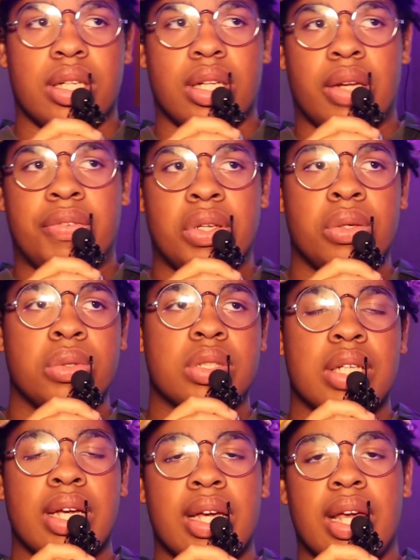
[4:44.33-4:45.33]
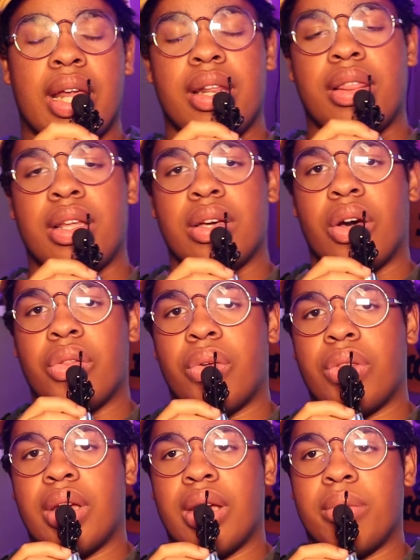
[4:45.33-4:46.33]
If you say anything
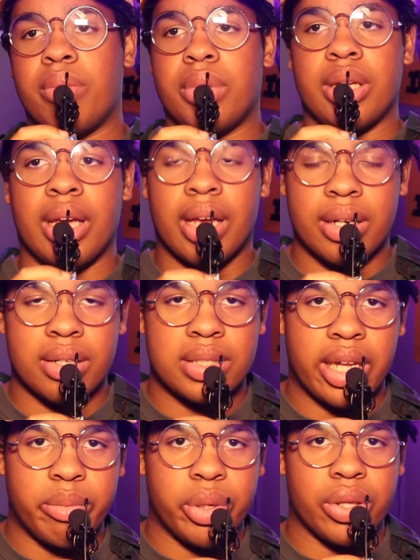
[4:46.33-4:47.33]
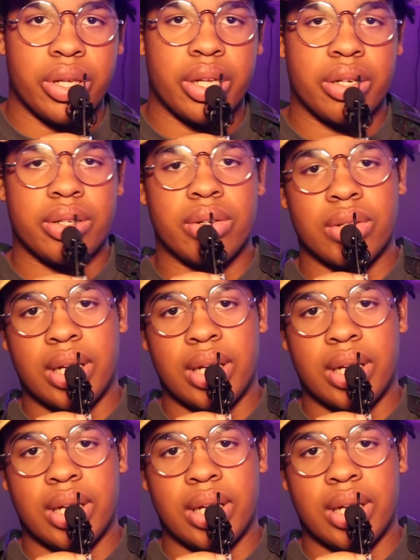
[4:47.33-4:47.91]
other than be handed 10 billion, you're